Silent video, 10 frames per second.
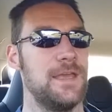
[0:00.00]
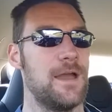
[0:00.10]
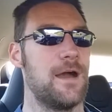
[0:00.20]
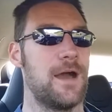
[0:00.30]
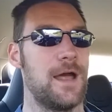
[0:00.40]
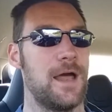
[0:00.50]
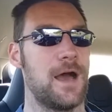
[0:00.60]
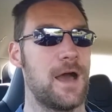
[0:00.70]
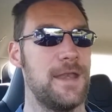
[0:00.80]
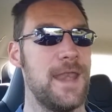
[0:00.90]
The
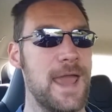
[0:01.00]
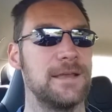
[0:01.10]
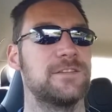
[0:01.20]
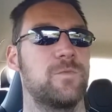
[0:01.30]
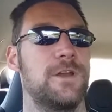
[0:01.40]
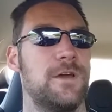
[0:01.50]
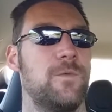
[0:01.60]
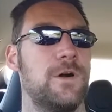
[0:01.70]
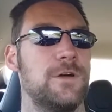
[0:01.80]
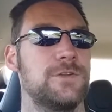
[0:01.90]
next
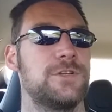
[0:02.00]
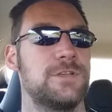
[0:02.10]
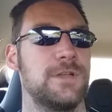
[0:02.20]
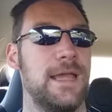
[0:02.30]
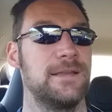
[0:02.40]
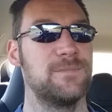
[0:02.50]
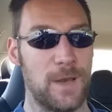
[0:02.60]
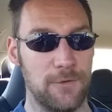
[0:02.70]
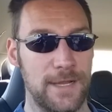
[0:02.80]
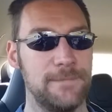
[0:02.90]
one I watched
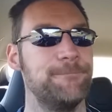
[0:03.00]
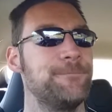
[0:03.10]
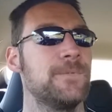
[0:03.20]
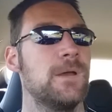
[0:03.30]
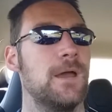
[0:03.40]
exploded,